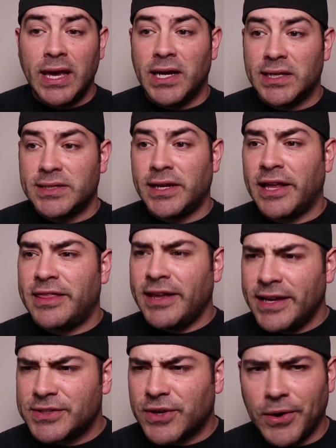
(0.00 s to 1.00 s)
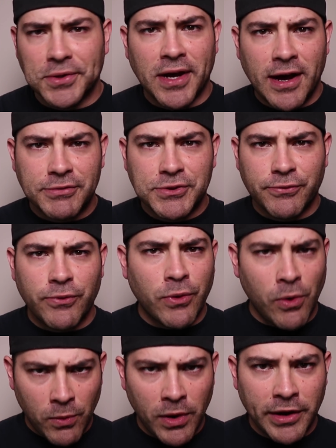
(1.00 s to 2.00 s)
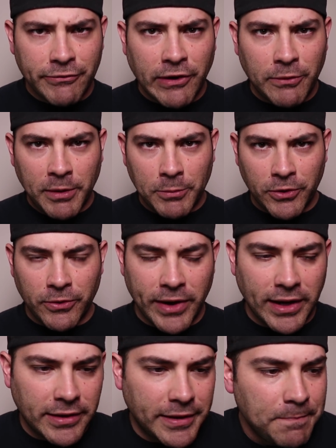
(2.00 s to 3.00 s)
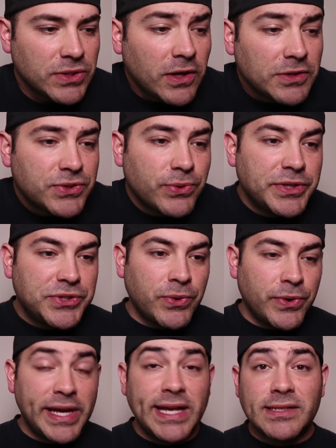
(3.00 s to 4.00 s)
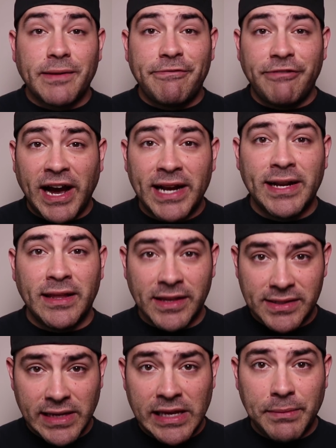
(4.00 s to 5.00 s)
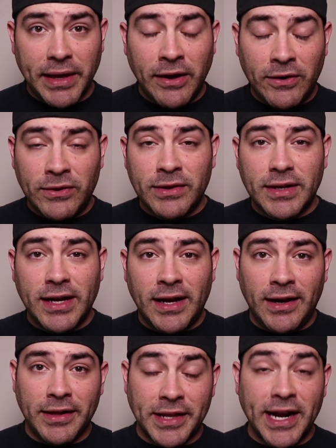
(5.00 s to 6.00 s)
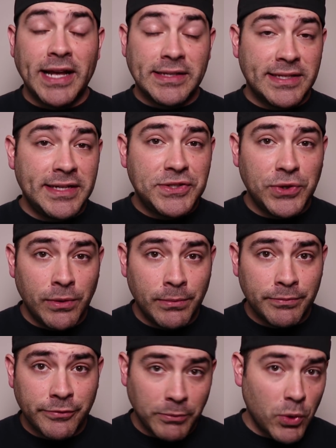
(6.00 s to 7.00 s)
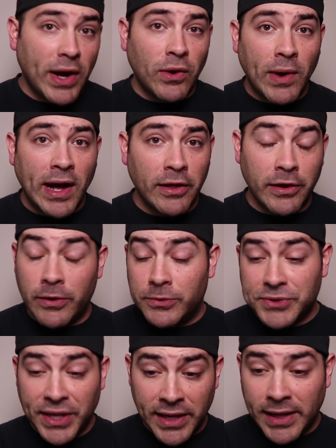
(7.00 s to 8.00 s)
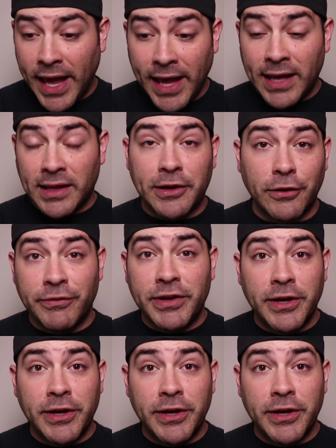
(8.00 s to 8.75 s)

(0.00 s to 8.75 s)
And I said, I think it's called Officer 401, if I remember correctly. So long story short, he ends up finding this email uh, that I had sent to him from quite a while ago saying, hey, I like your